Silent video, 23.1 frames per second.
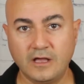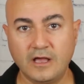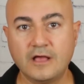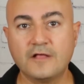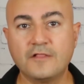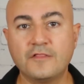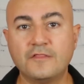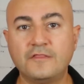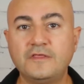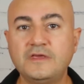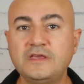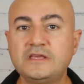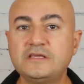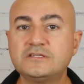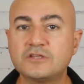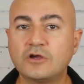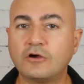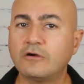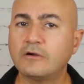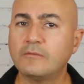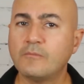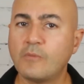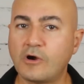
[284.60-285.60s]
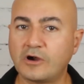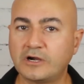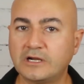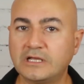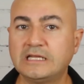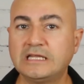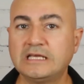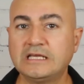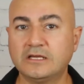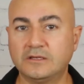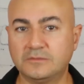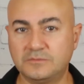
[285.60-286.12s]
These are
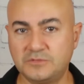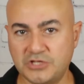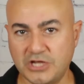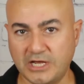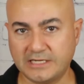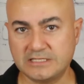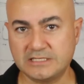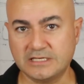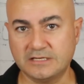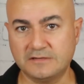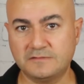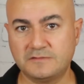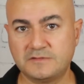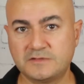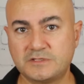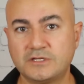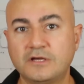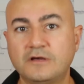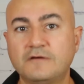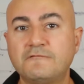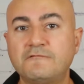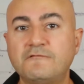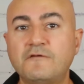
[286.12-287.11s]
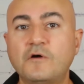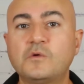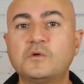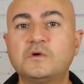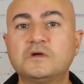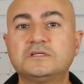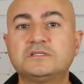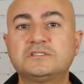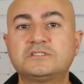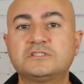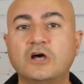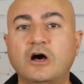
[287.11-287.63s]
marketing objectives
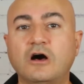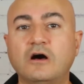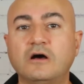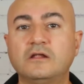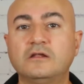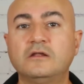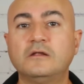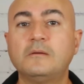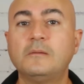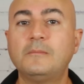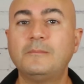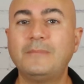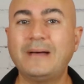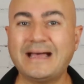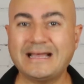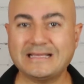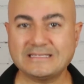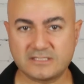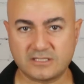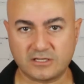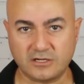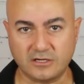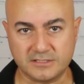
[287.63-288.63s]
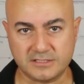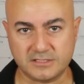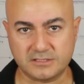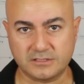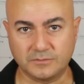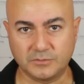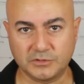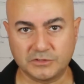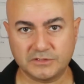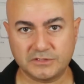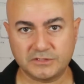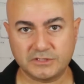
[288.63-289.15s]
focused on past
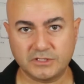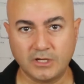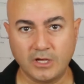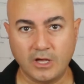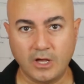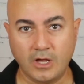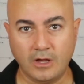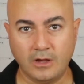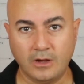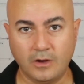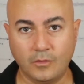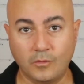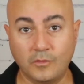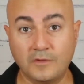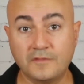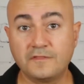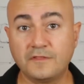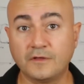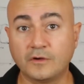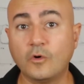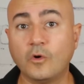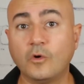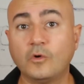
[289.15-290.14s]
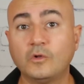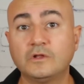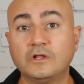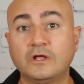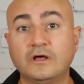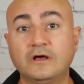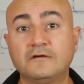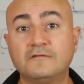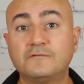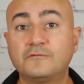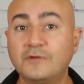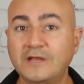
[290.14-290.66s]
customers with the goal
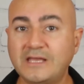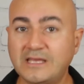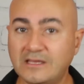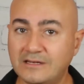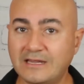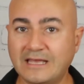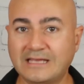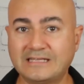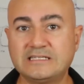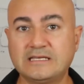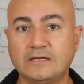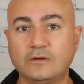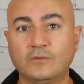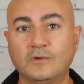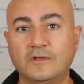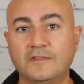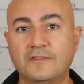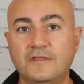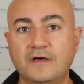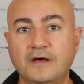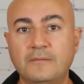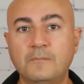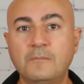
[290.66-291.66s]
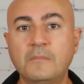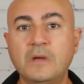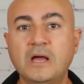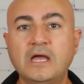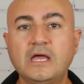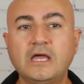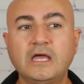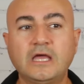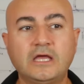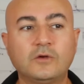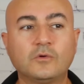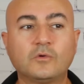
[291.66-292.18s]
of reconnecting with them
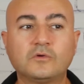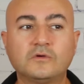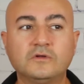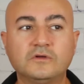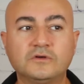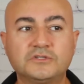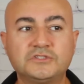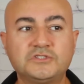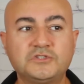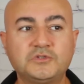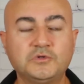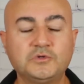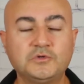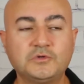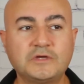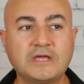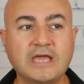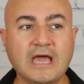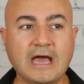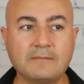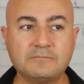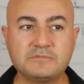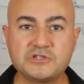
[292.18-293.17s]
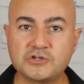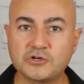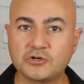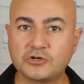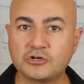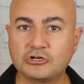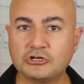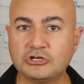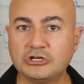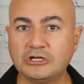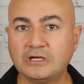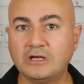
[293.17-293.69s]
in order to
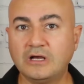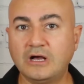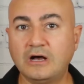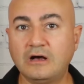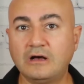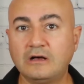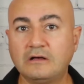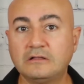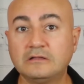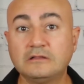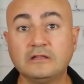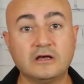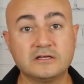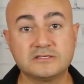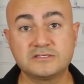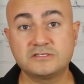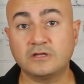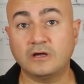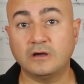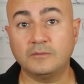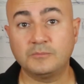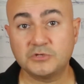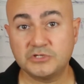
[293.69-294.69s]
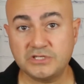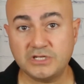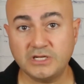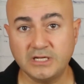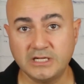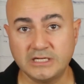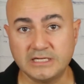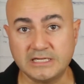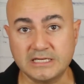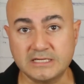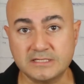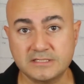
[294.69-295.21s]
capture lost
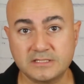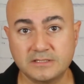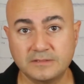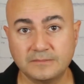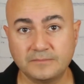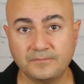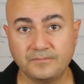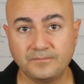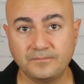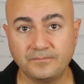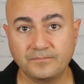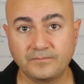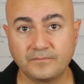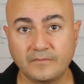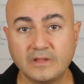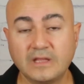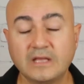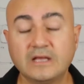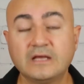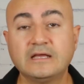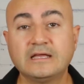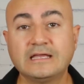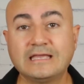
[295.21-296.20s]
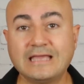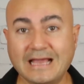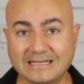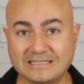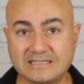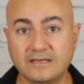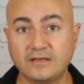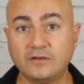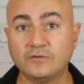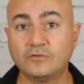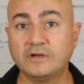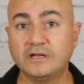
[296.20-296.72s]
opportunities.
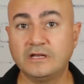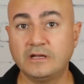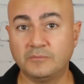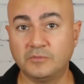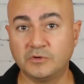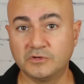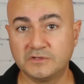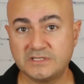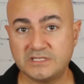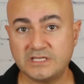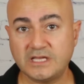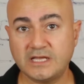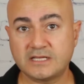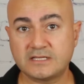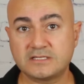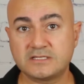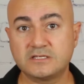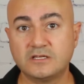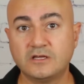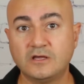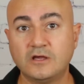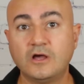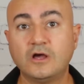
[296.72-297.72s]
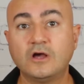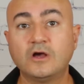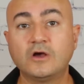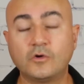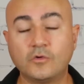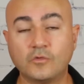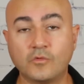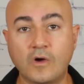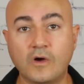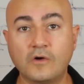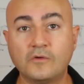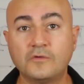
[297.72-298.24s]
Category number 6,
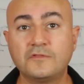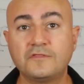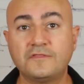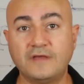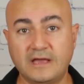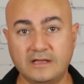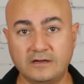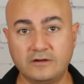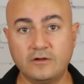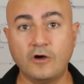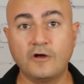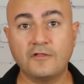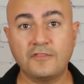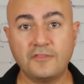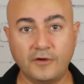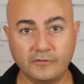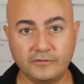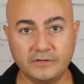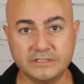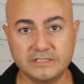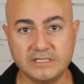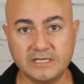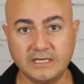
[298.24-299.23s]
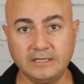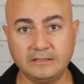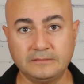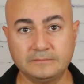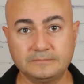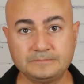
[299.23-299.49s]
growth and authority.